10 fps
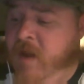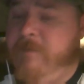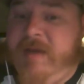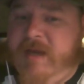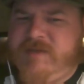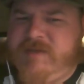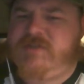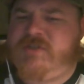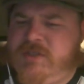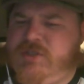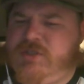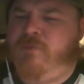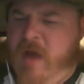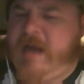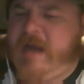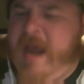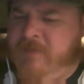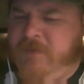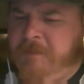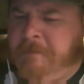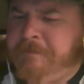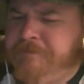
because it's such a rock anthem.